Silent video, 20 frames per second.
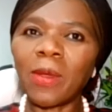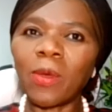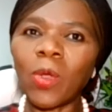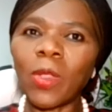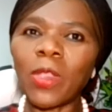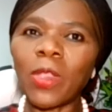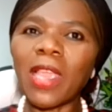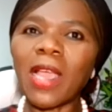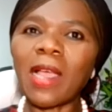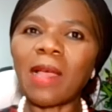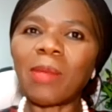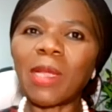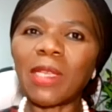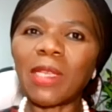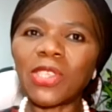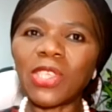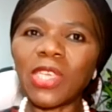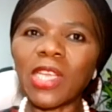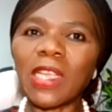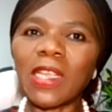
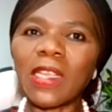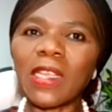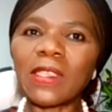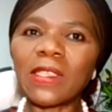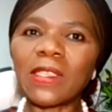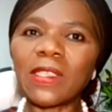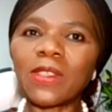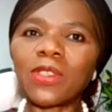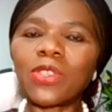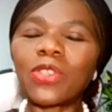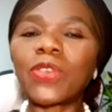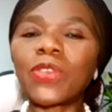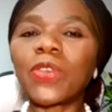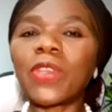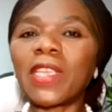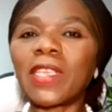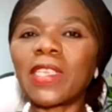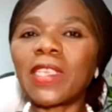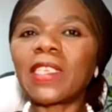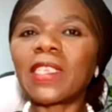Ingonyama Trust, to
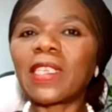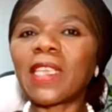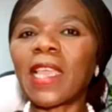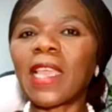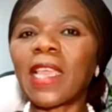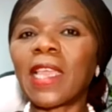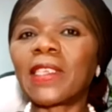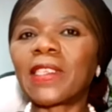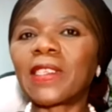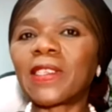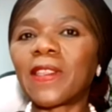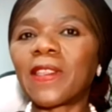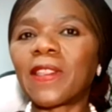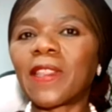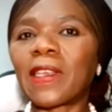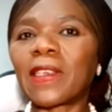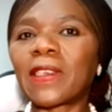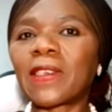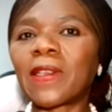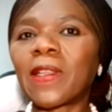indicate
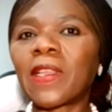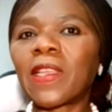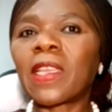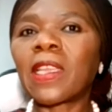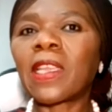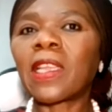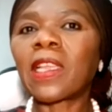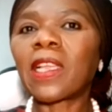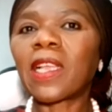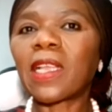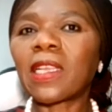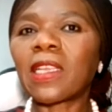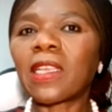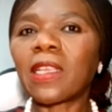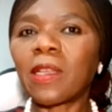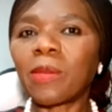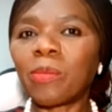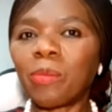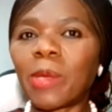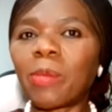that
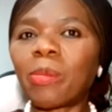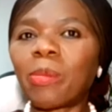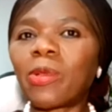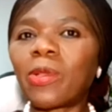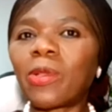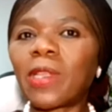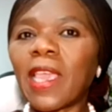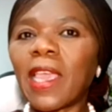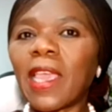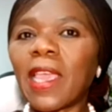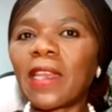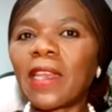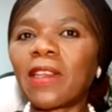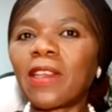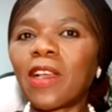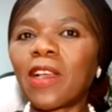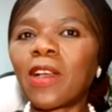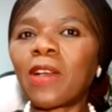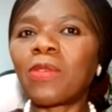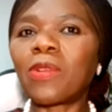people
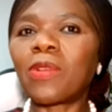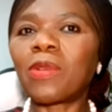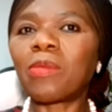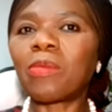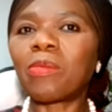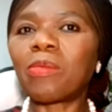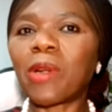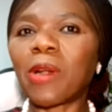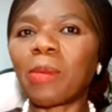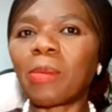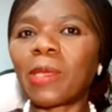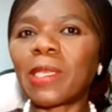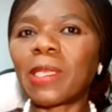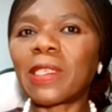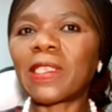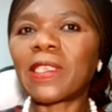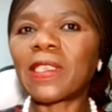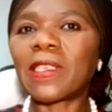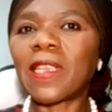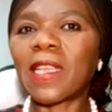can own
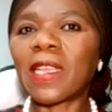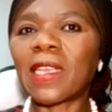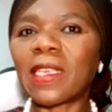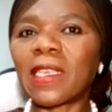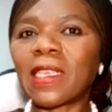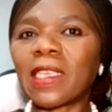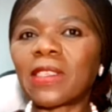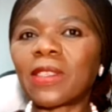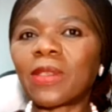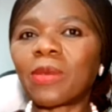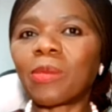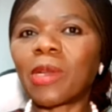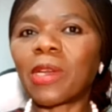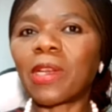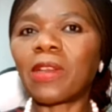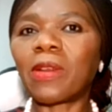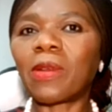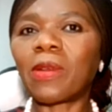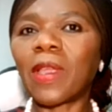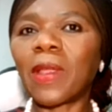property under
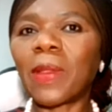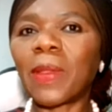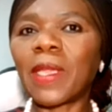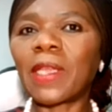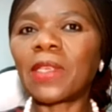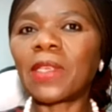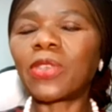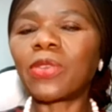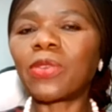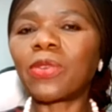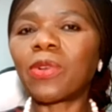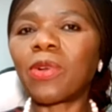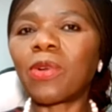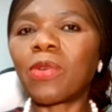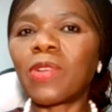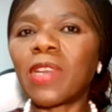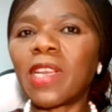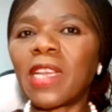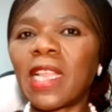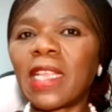customary law and they do
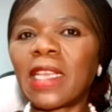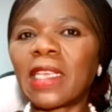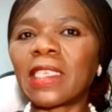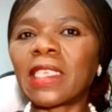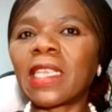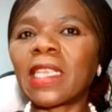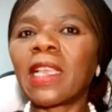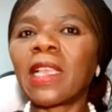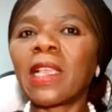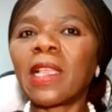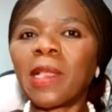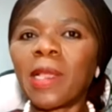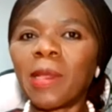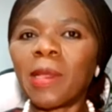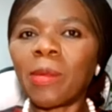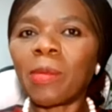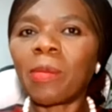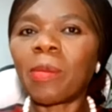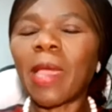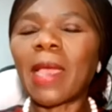own land,
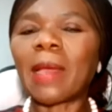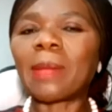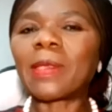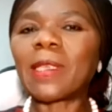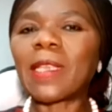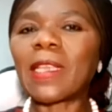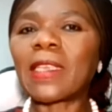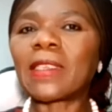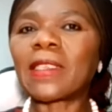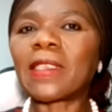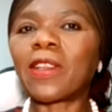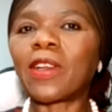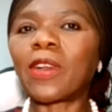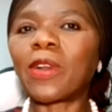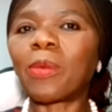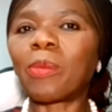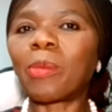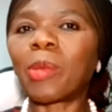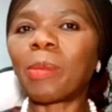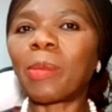perhaps as a
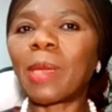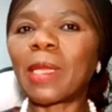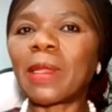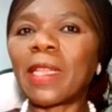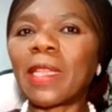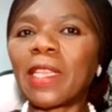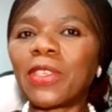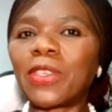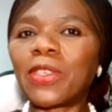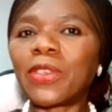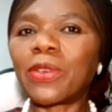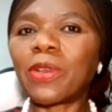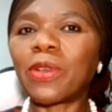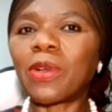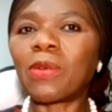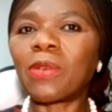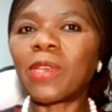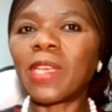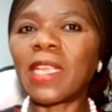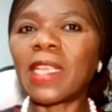group, but they do
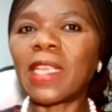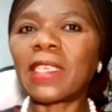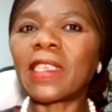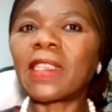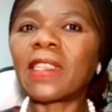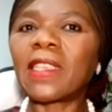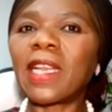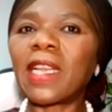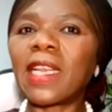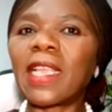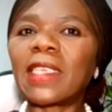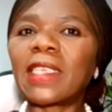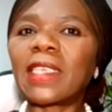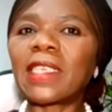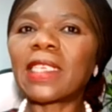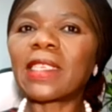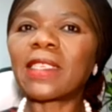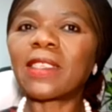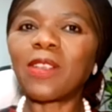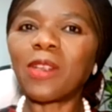own land, and the
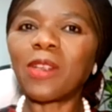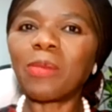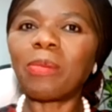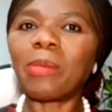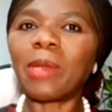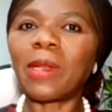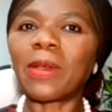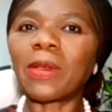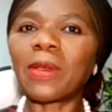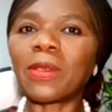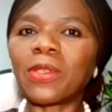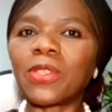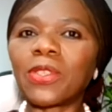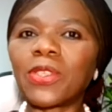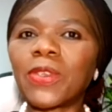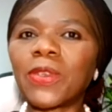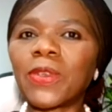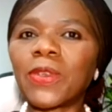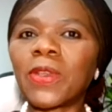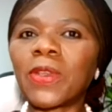land does not belong
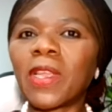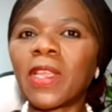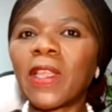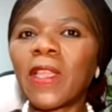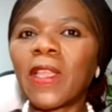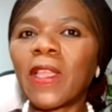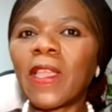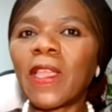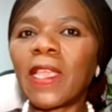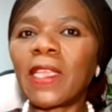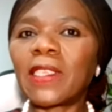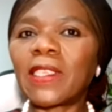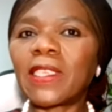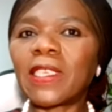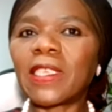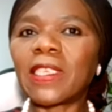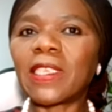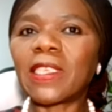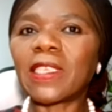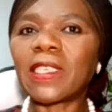to a
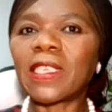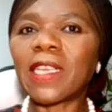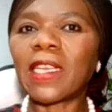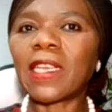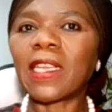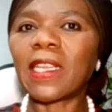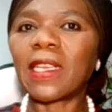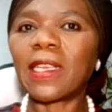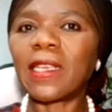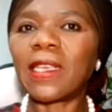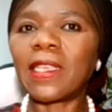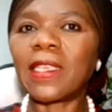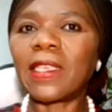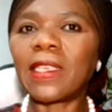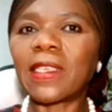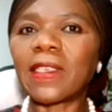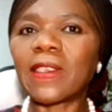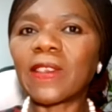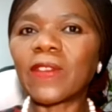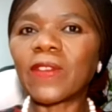traditional
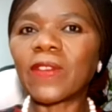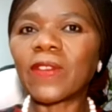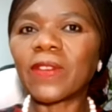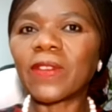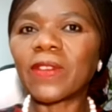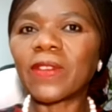leader.